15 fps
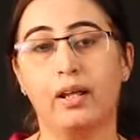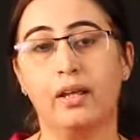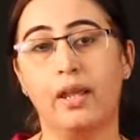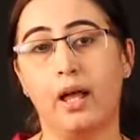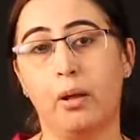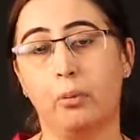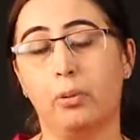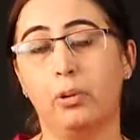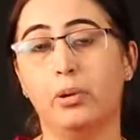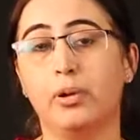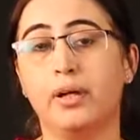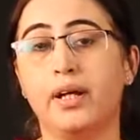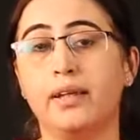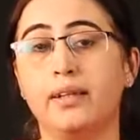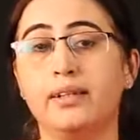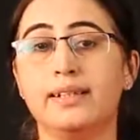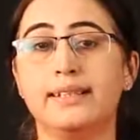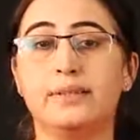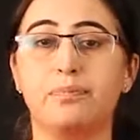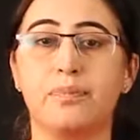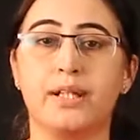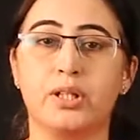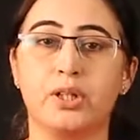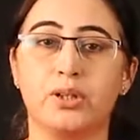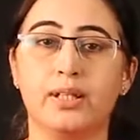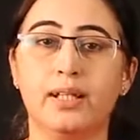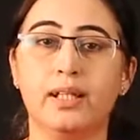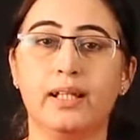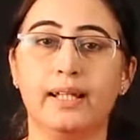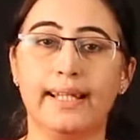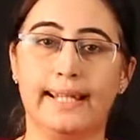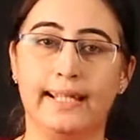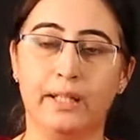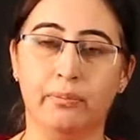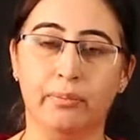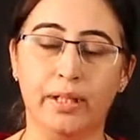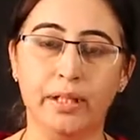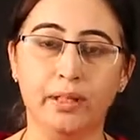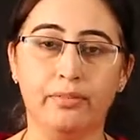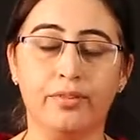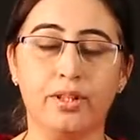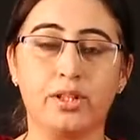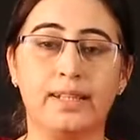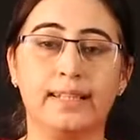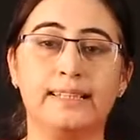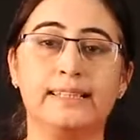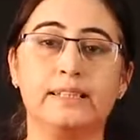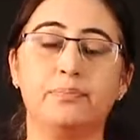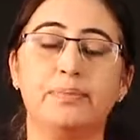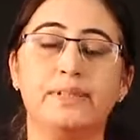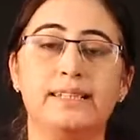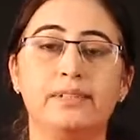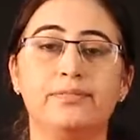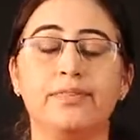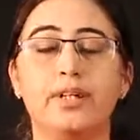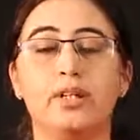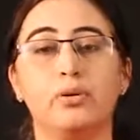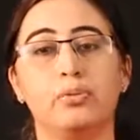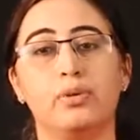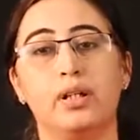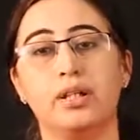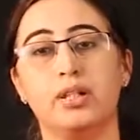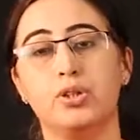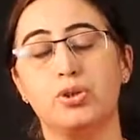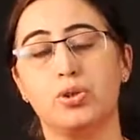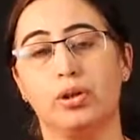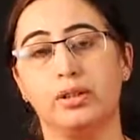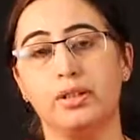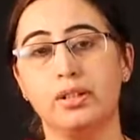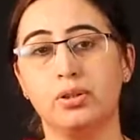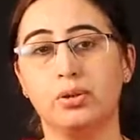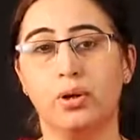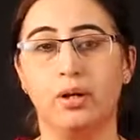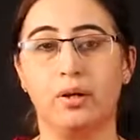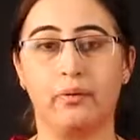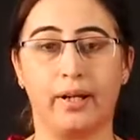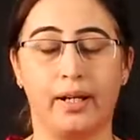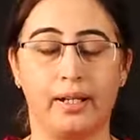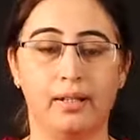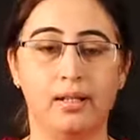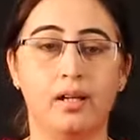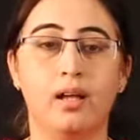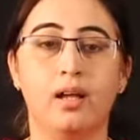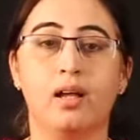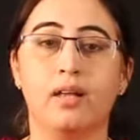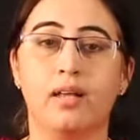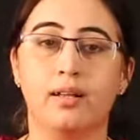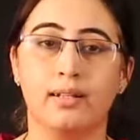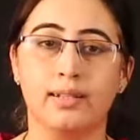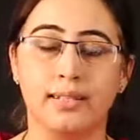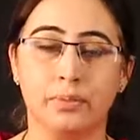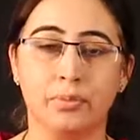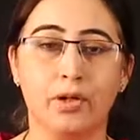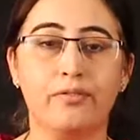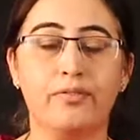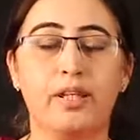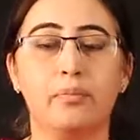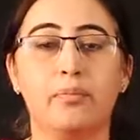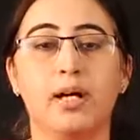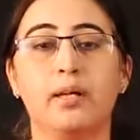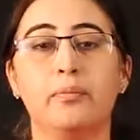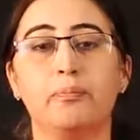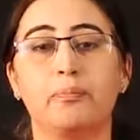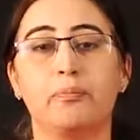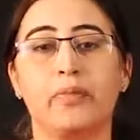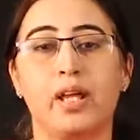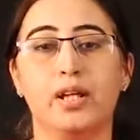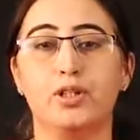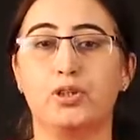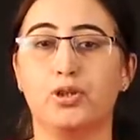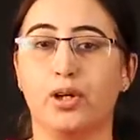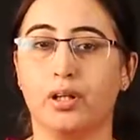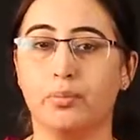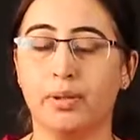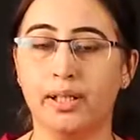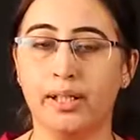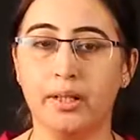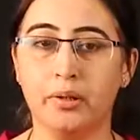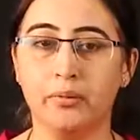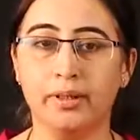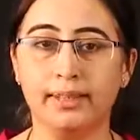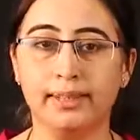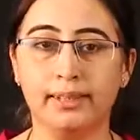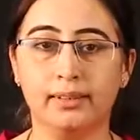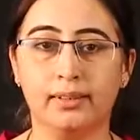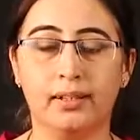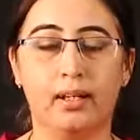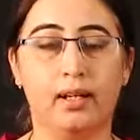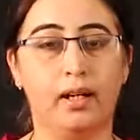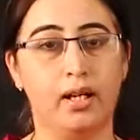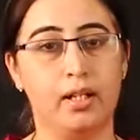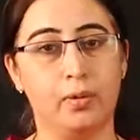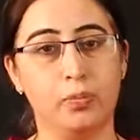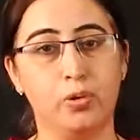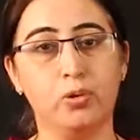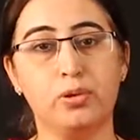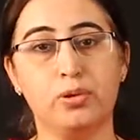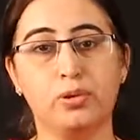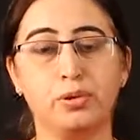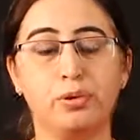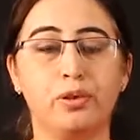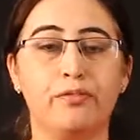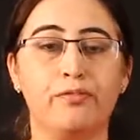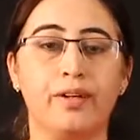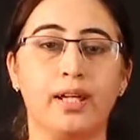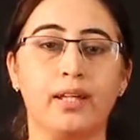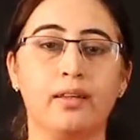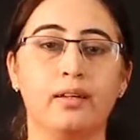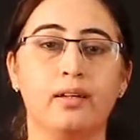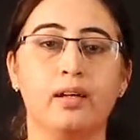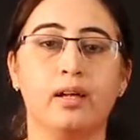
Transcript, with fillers: now look at the special element which are specific to the insurance contract some of them are insurable interest utmost good faith